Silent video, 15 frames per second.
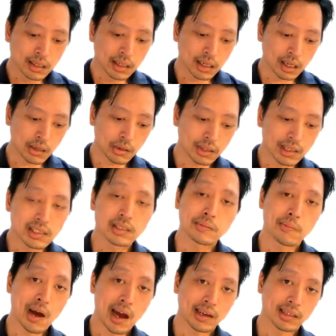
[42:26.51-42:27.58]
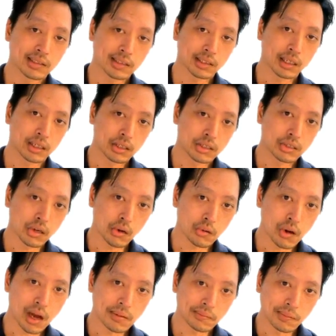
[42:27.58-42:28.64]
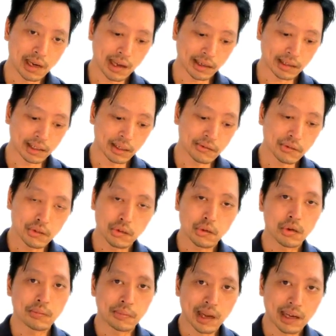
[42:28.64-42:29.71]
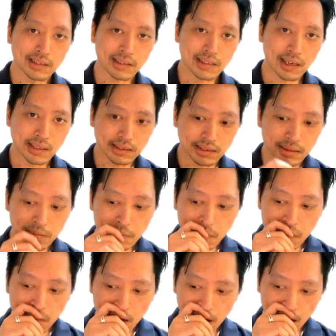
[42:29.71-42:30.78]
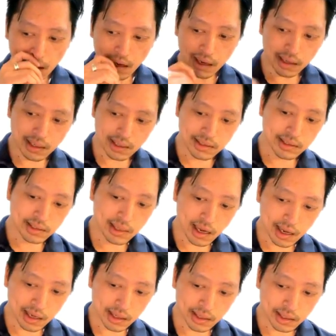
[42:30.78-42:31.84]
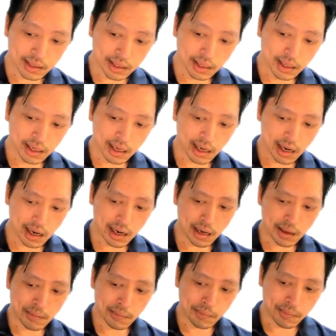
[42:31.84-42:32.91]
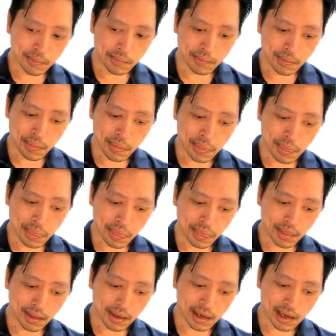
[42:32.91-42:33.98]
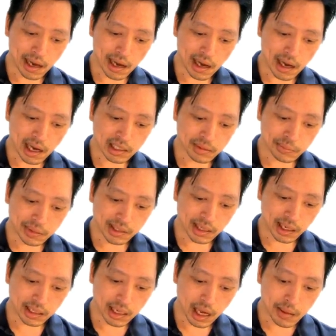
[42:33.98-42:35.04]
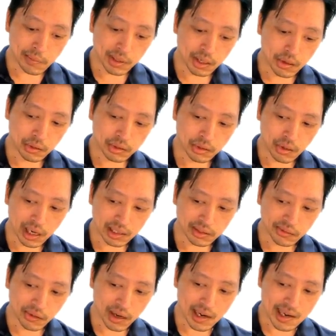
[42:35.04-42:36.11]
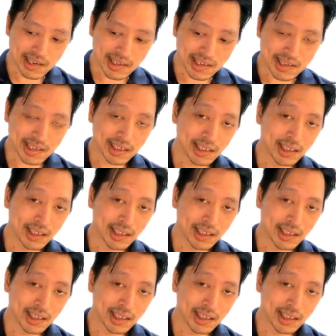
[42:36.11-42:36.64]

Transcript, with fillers: all these markers are gonna show up. Like if you do a blood test, uh, let's say um, aspartate aminotransferase,